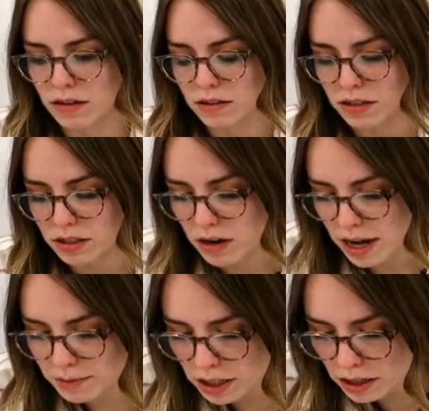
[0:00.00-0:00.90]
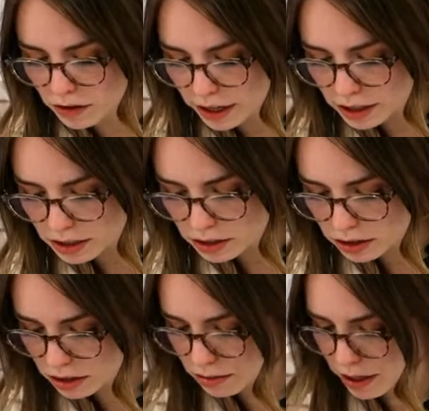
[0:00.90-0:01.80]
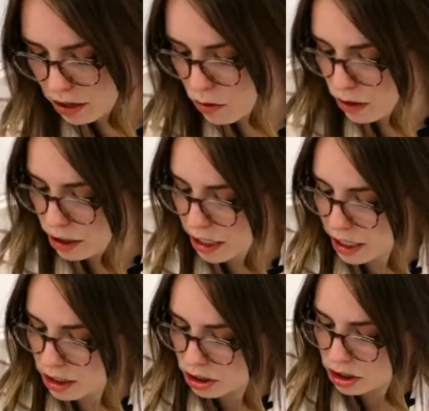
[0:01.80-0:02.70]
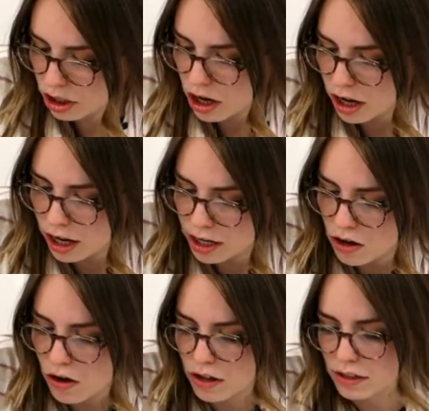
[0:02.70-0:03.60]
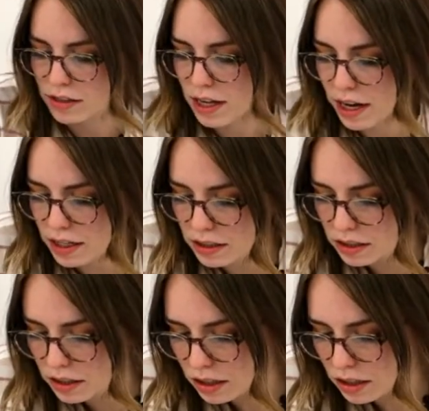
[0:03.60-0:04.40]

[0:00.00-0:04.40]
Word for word: So I'm gonna go ahead and do just about a quarter inch on all the sides.